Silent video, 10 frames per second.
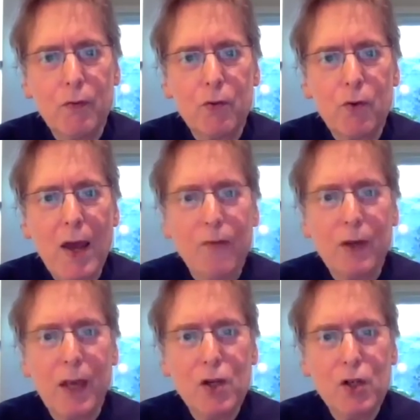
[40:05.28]

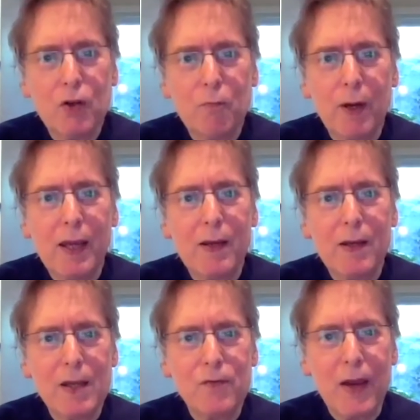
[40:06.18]
gratification of playing
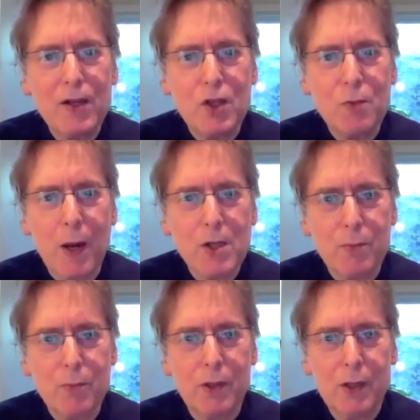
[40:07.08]
as fast as
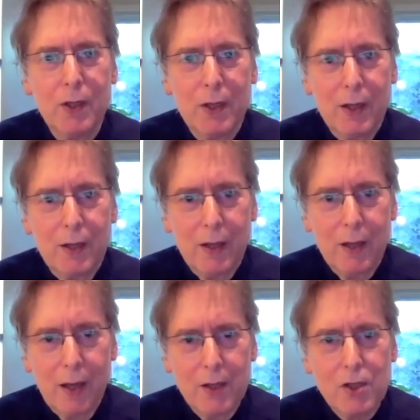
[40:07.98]
possible,
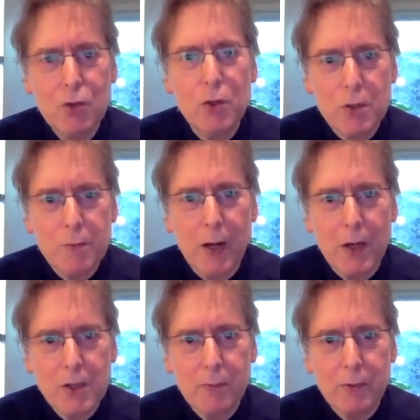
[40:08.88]
as soon as
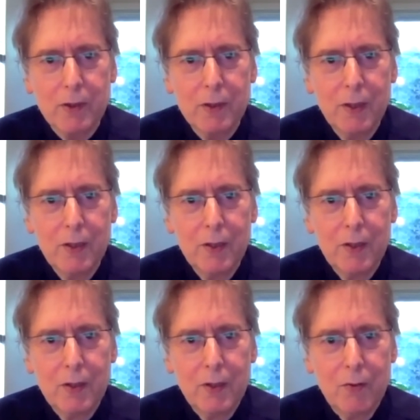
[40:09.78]
possible,
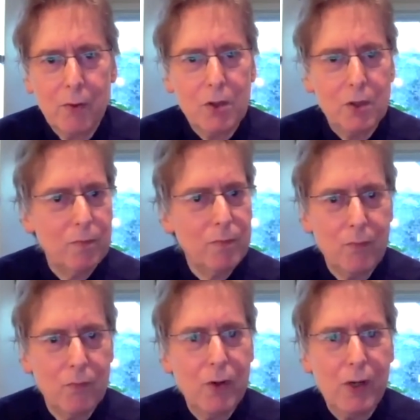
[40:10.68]
which
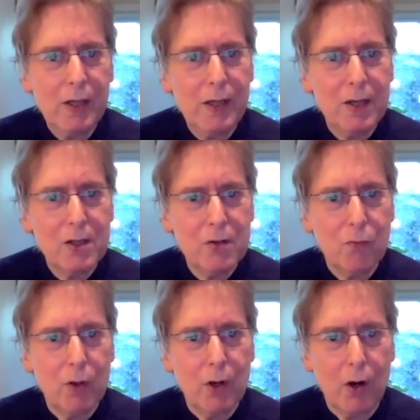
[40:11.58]
really isn't
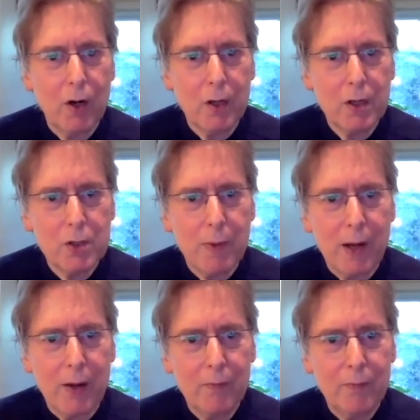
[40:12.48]
what art is
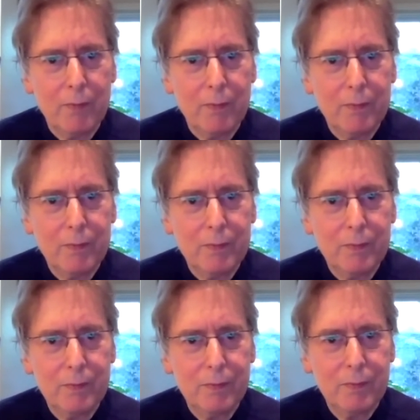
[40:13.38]
about.
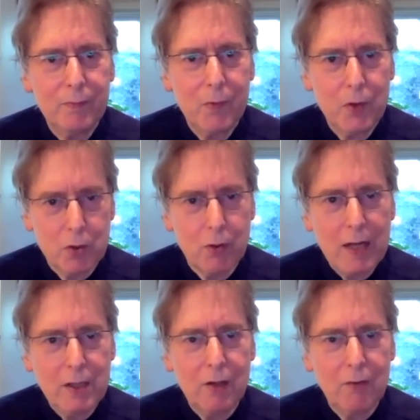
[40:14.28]
So
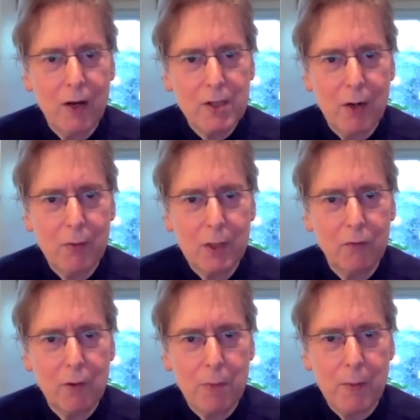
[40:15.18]
that's the advice I would give
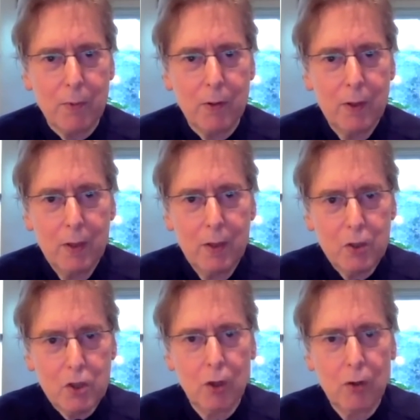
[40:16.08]
to people.
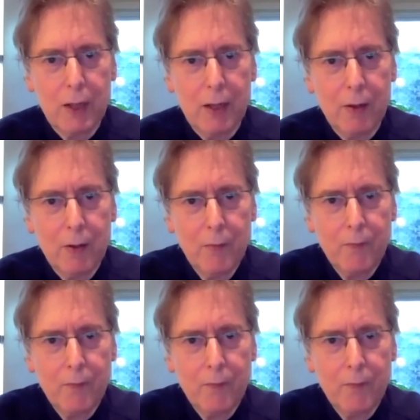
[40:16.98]
Slow down,